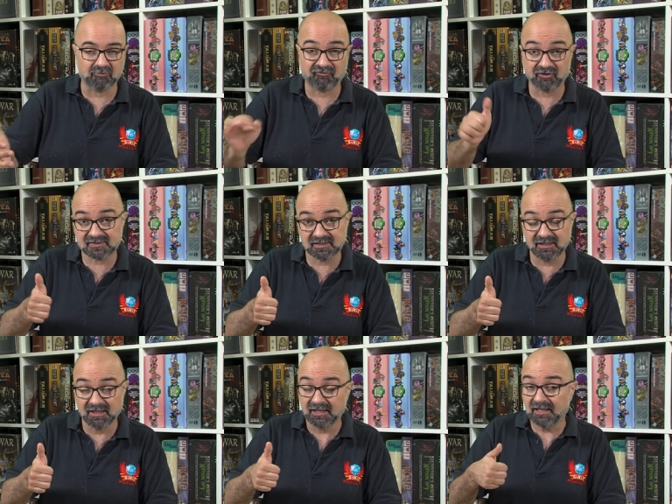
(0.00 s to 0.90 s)

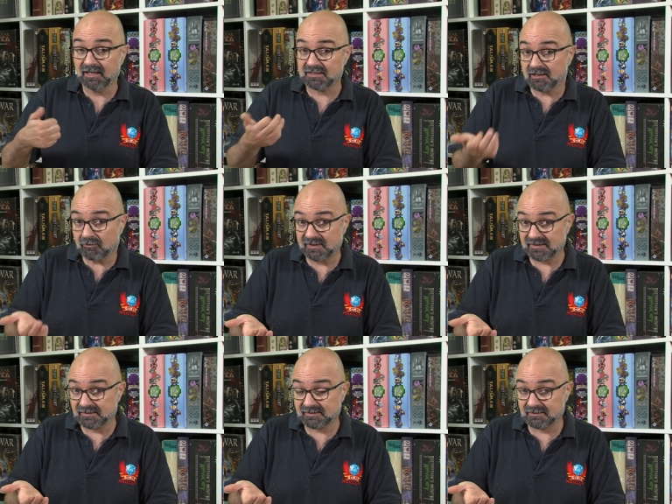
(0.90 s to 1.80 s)
Firstly, it
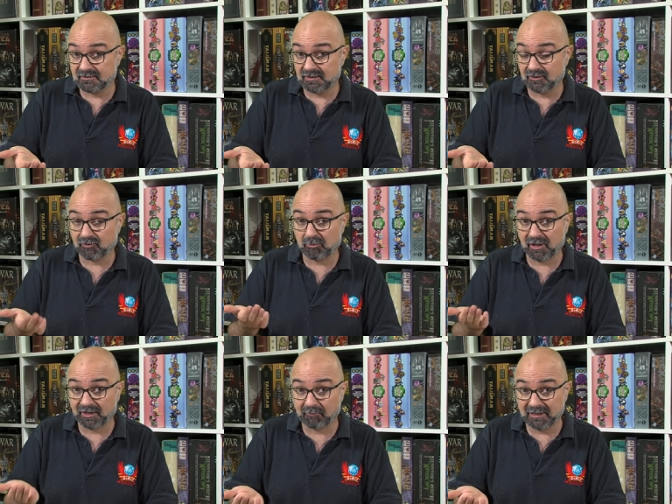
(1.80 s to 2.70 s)
increases the
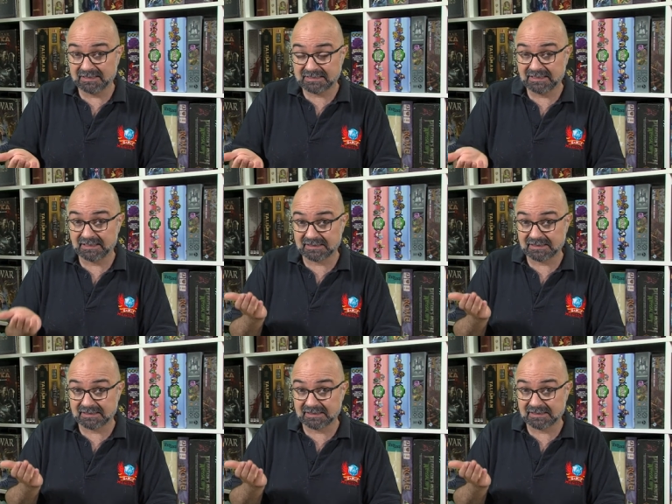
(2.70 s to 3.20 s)
replayability,